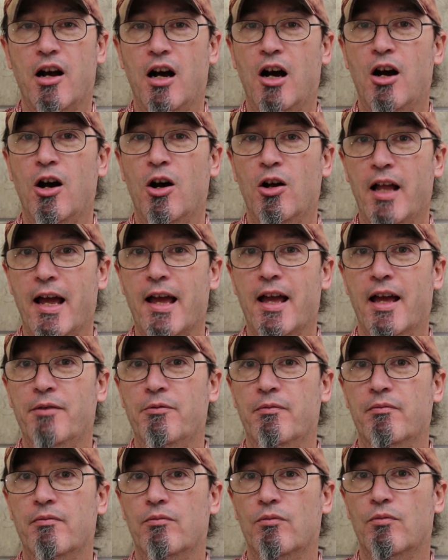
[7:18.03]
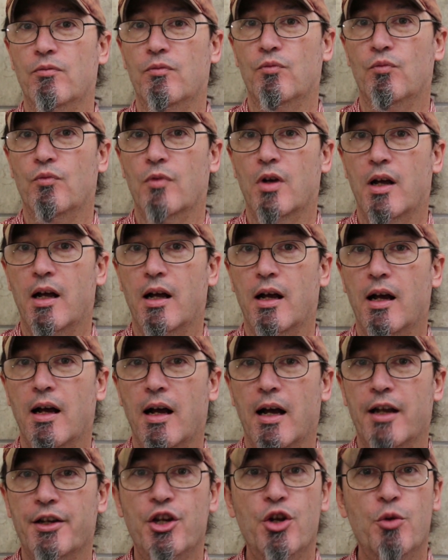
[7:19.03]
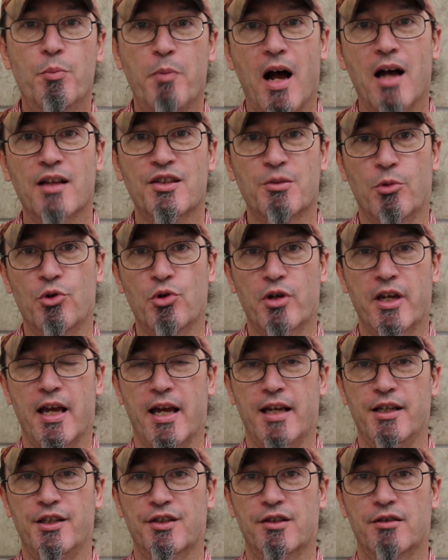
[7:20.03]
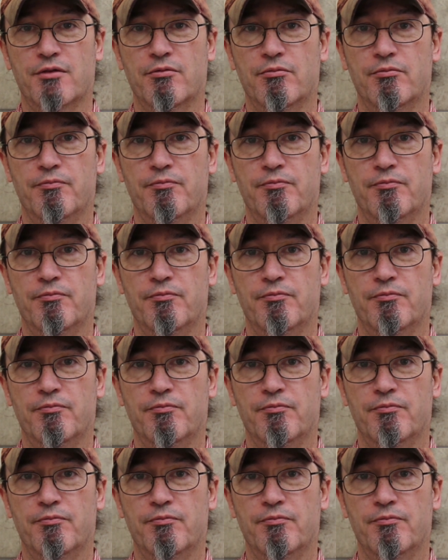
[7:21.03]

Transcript: all had a new possible case.